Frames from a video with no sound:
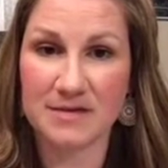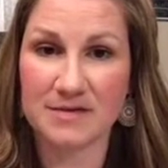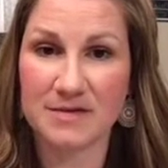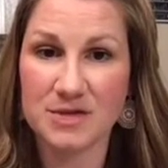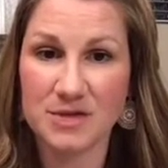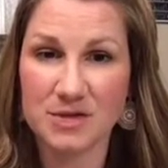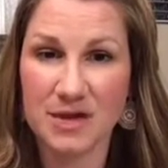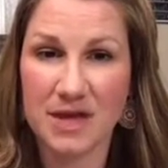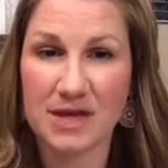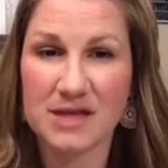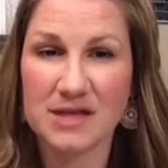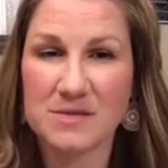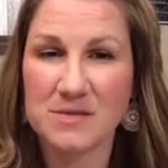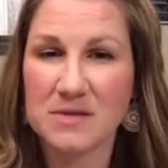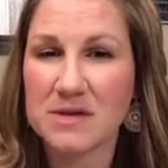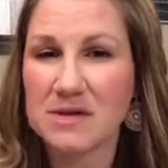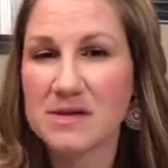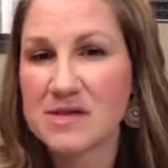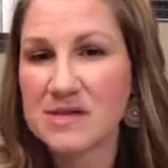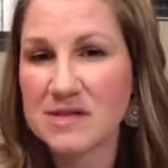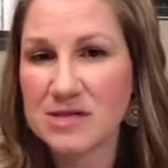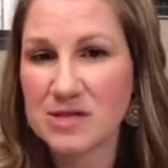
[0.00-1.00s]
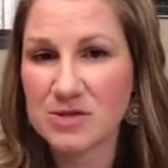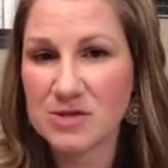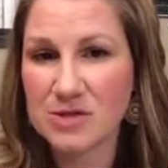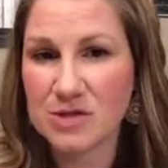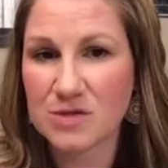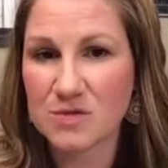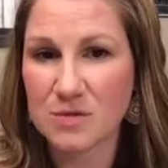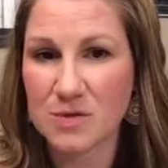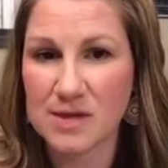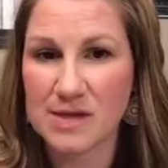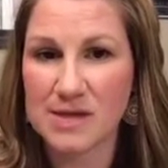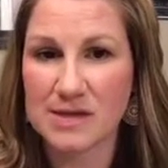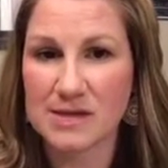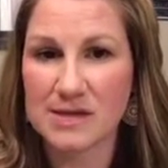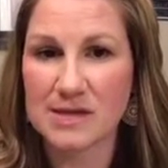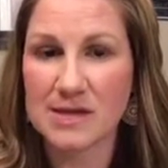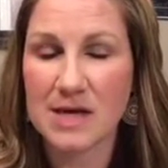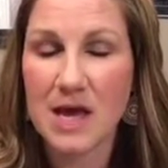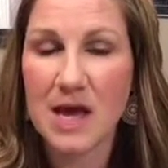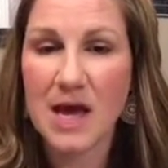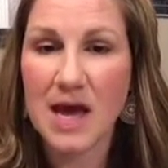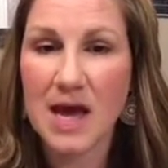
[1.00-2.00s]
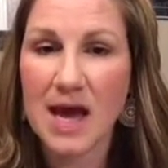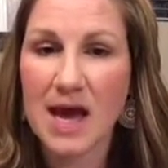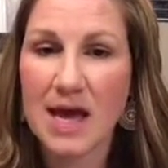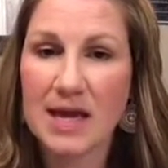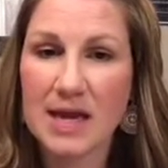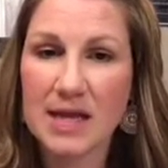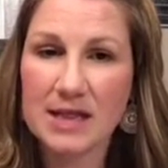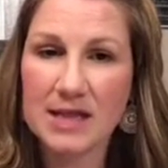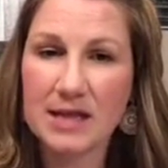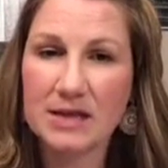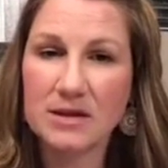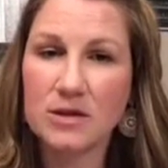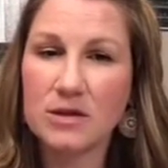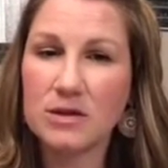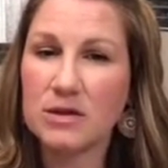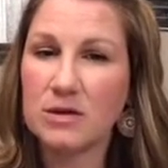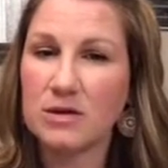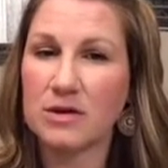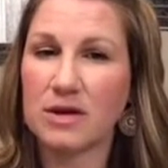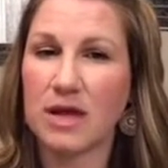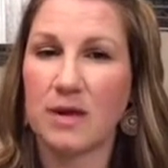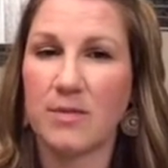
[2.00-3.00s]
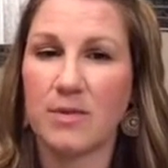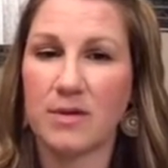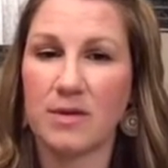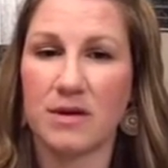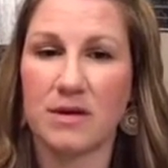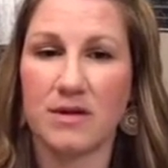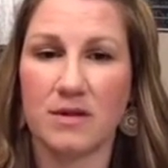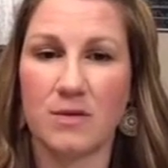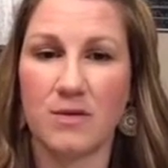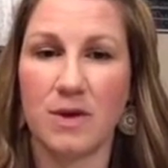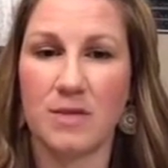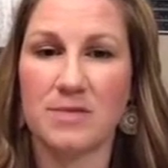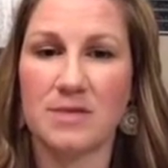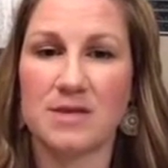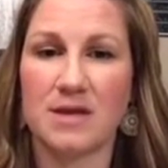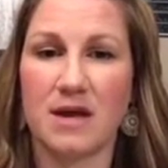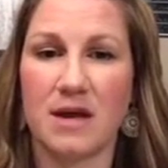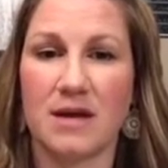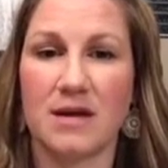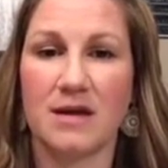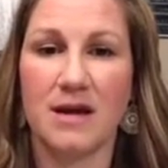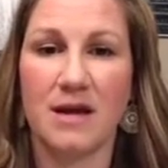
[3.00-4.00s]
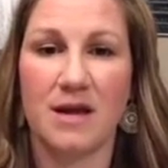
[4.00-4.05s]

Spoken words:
So like some of the citrus ones, and I think that they're labeled on the website.